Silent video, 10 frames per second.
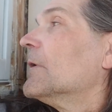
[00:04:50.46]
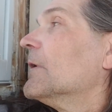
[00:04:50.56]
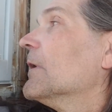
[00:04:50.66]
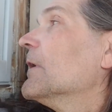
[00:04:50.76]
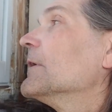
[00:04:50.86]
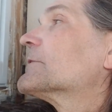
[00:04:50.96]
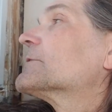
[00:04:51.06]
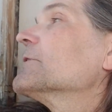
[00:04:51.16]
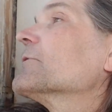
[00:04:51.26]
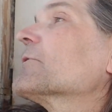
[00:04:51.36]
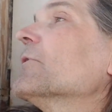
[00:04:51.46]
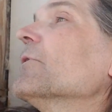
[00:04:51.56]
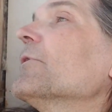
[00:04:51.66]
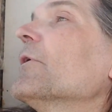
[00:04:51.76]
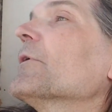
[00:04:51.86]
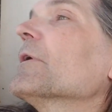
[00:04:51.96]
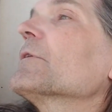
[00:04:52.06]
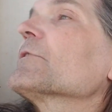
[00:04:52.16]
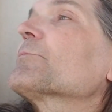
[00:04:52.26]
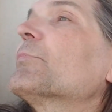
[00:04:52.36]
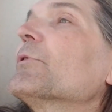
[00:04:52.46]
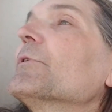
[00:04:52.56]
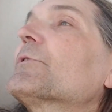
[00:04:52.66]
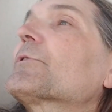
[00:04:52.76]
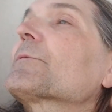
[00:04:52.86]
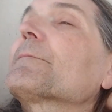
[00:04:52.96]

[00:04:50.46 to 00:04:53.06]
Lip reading: Oh, it's still cold out on this porch.